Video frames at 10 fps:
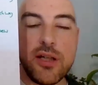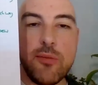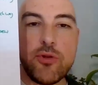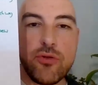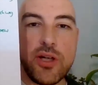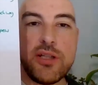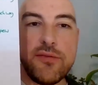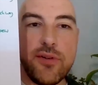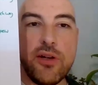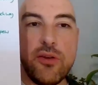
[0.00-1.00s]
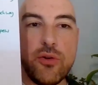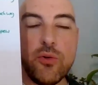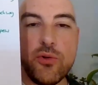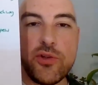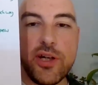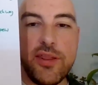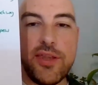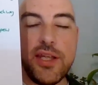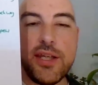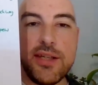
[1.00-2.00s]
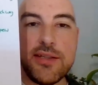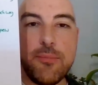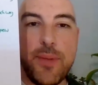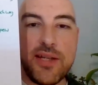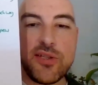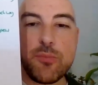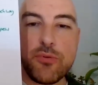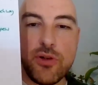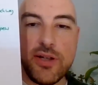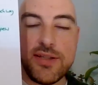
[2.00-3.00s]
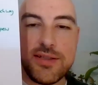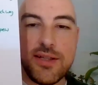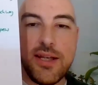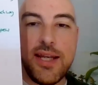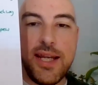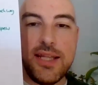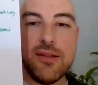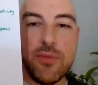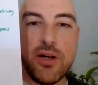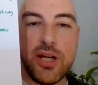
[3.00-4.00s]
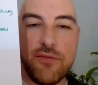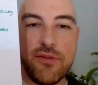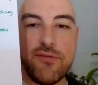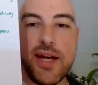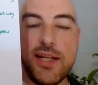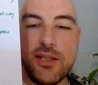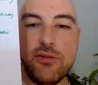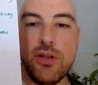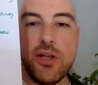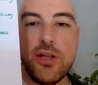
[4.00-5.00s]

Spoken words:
I'm trying to find the horse that I think is the best price in the market for value.